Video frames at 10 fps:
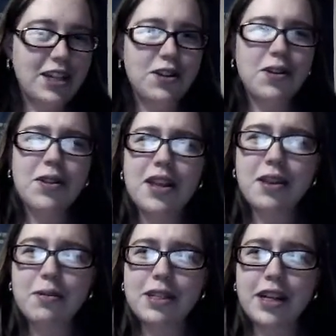Did you know
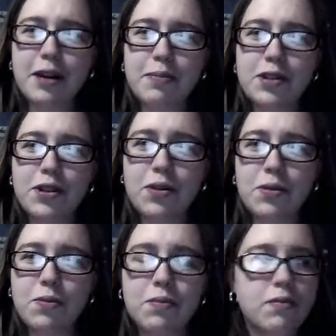that there was an
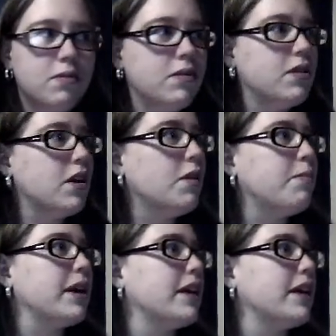episode? Oh